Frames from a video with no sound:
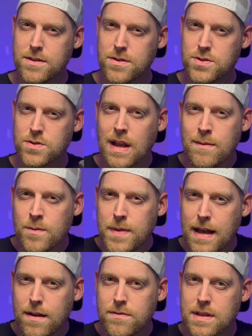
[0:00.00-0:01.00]
you dream
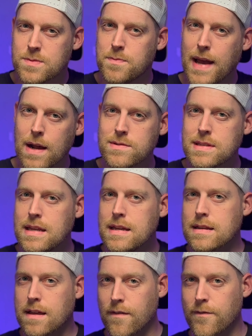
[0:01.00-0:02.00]
about, that's bouncy
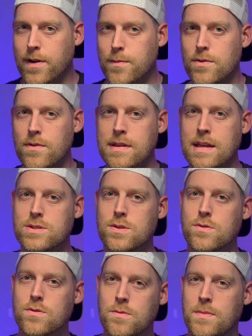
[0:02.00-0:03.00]
and comfortable and gets you
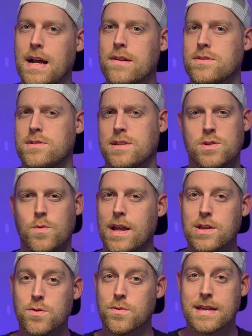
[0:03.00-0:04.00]
through the miles in such a way
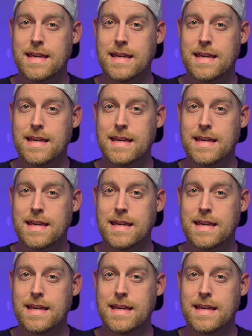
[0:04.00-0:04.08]
you